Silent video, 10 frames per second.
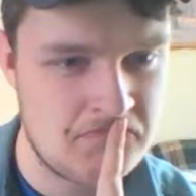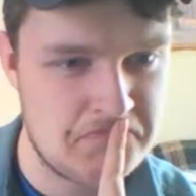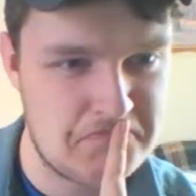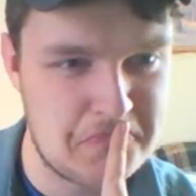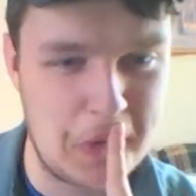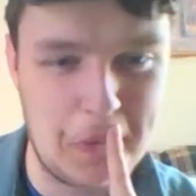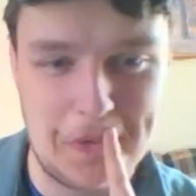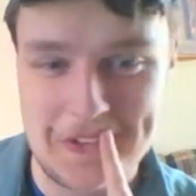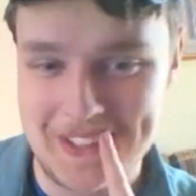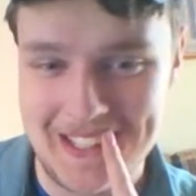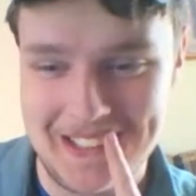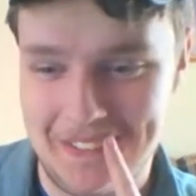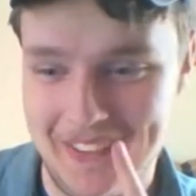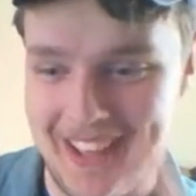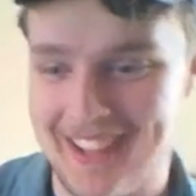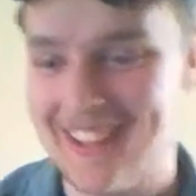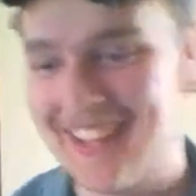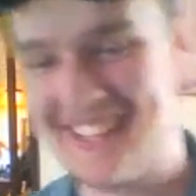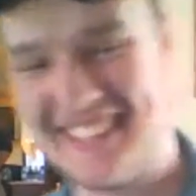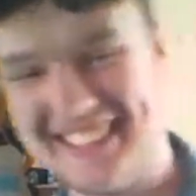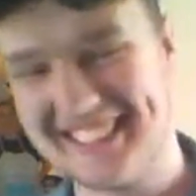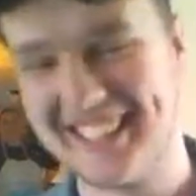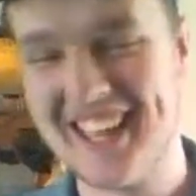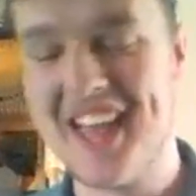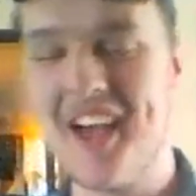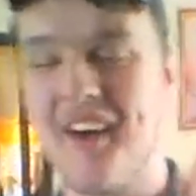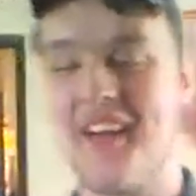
What was it again? Oh yeah. Okay, my